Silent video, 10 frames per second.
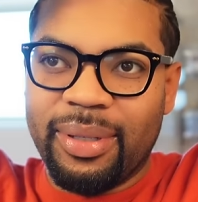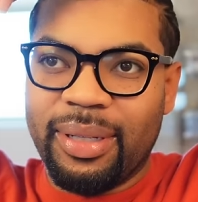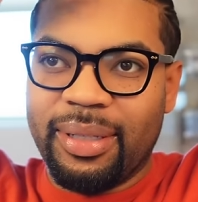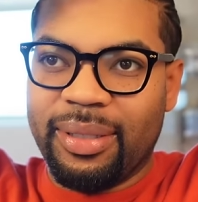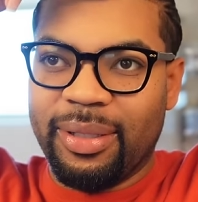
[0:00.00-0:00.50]

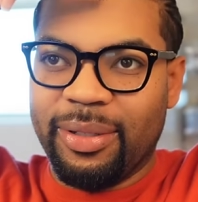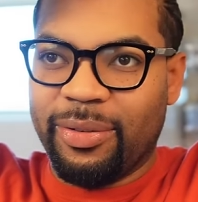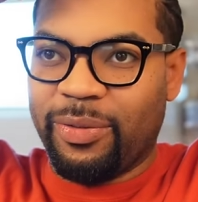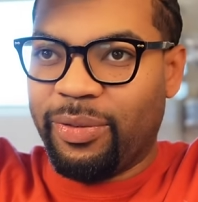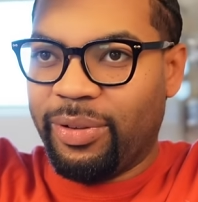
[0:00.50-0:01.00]
what in the
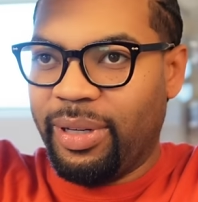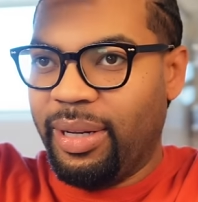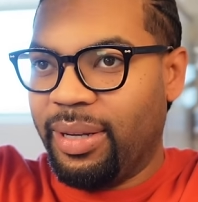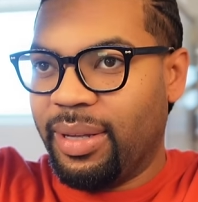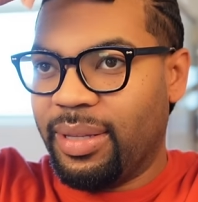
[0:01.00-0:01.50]

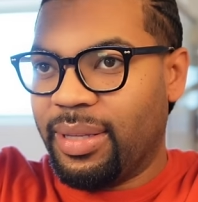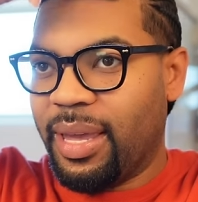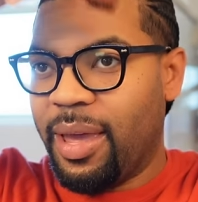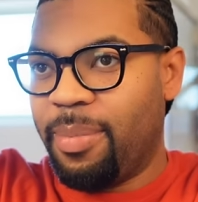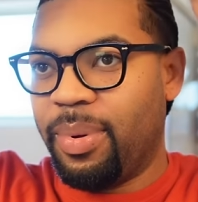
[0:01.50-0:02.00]
freak is
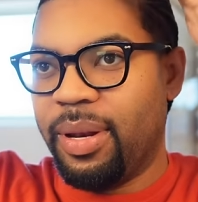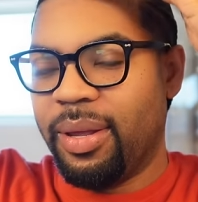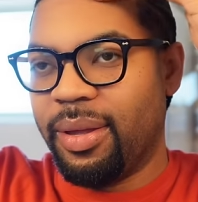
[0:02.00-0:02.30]
happening